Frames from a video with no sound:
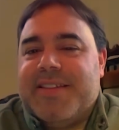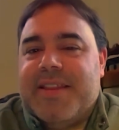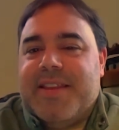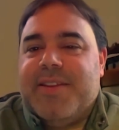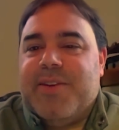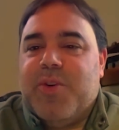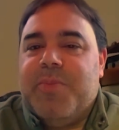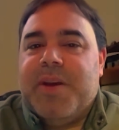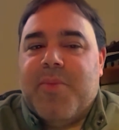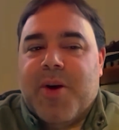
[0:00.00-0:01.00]
think there will
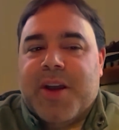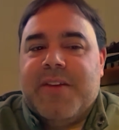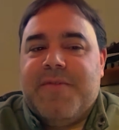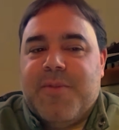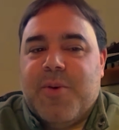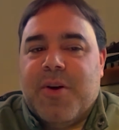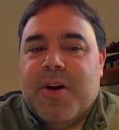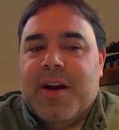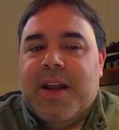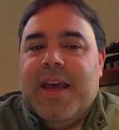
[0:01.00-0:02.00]
be a market
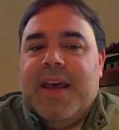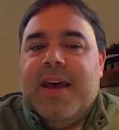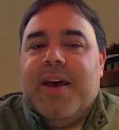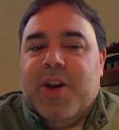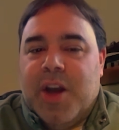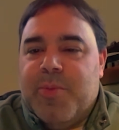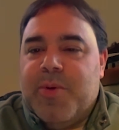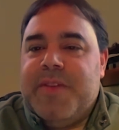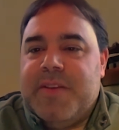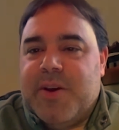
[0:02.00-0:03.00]
for a number
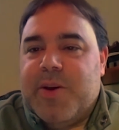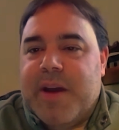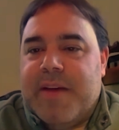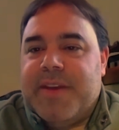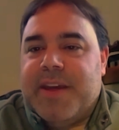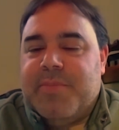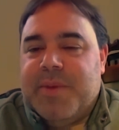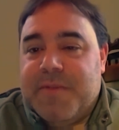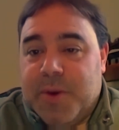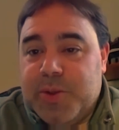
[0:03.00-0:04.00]
of these aircraft that can be
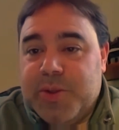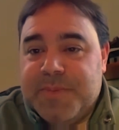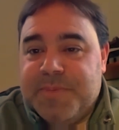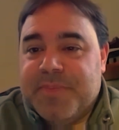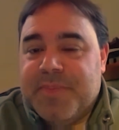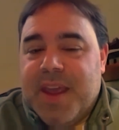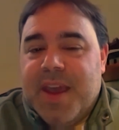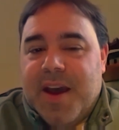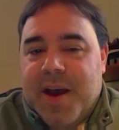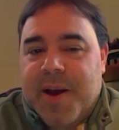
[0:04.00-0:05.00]
filled.
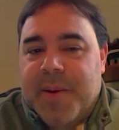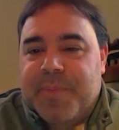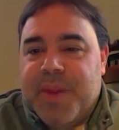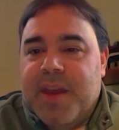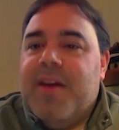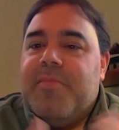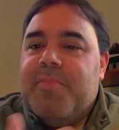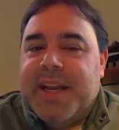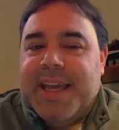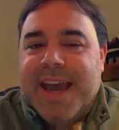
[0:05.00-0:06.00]

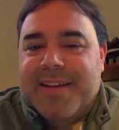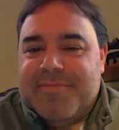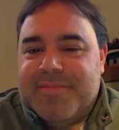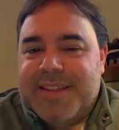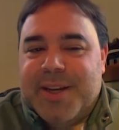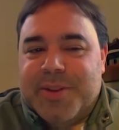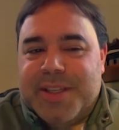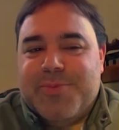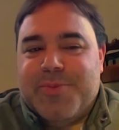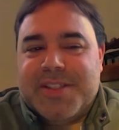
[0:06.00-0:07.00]
But again,
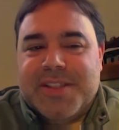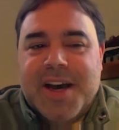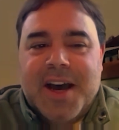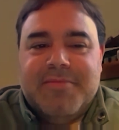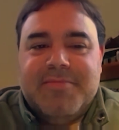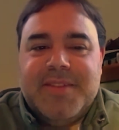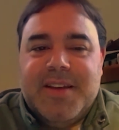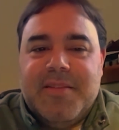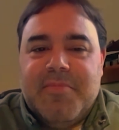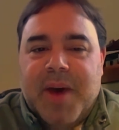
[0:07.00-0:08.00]
this was not
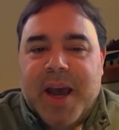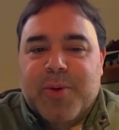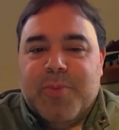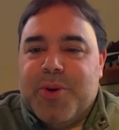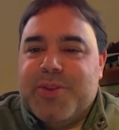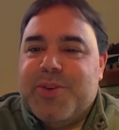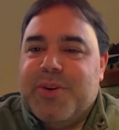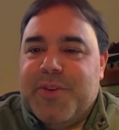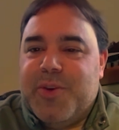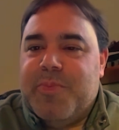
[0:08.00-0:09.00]
my own personal
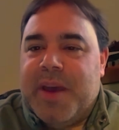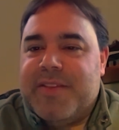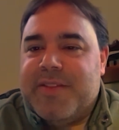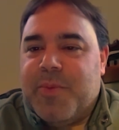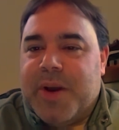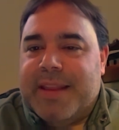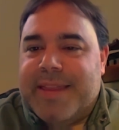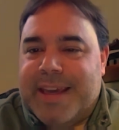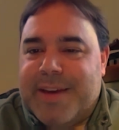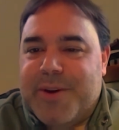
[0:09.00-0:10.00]
view based on what I
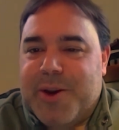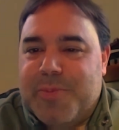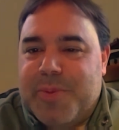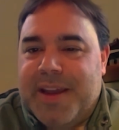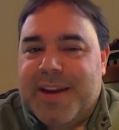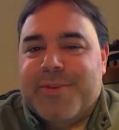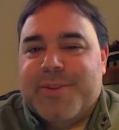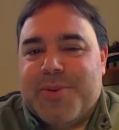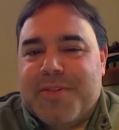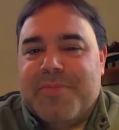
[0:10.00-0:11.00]
think of an airplane. It was
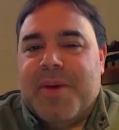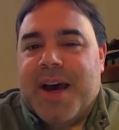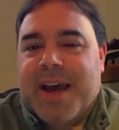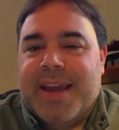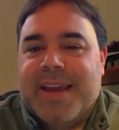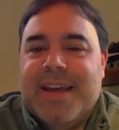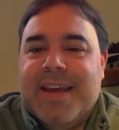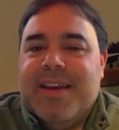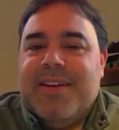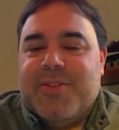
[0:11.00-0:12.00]
driven by
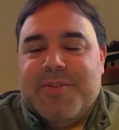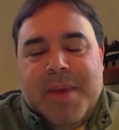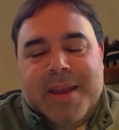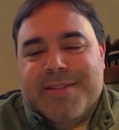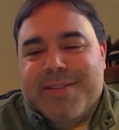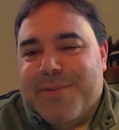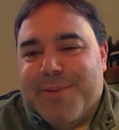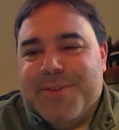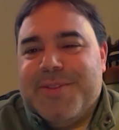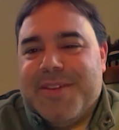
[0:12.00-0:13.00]
just maintenance
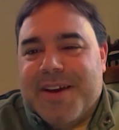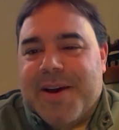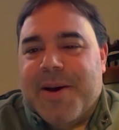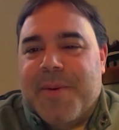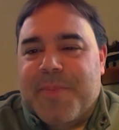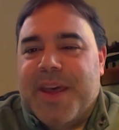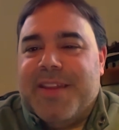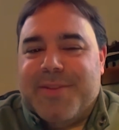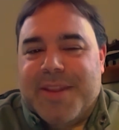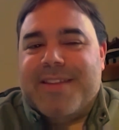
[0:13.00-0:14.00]
intervals, and
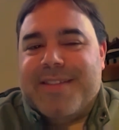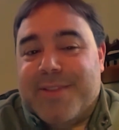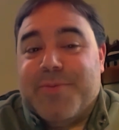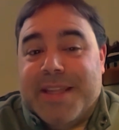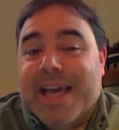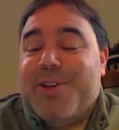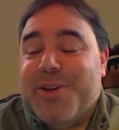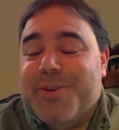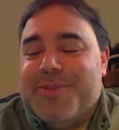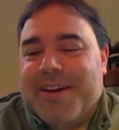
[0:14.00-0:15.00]
so that's what that
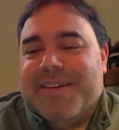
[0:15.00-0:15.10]
shows, right?